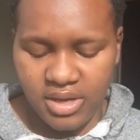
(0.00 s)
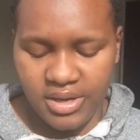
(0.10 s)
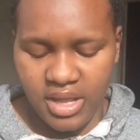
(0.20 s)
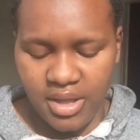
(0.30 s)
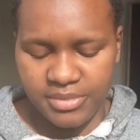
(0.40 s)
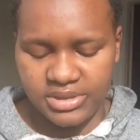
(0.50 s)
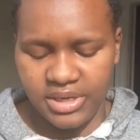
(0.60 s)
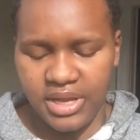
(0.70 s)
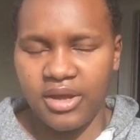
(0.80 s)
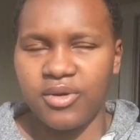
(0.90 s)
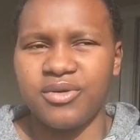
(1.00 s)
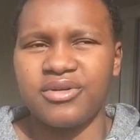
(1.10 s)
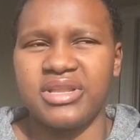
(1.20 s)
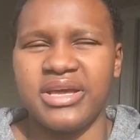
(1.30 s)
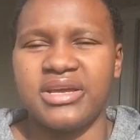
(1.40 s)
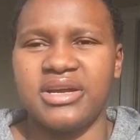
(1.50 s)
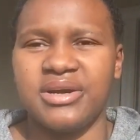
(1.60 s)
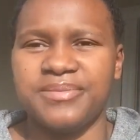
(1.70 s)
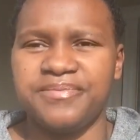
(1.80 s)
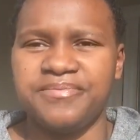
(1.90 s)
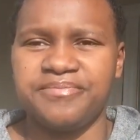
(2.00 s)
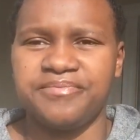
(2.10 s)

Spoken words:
on Amazon. I ordered like trying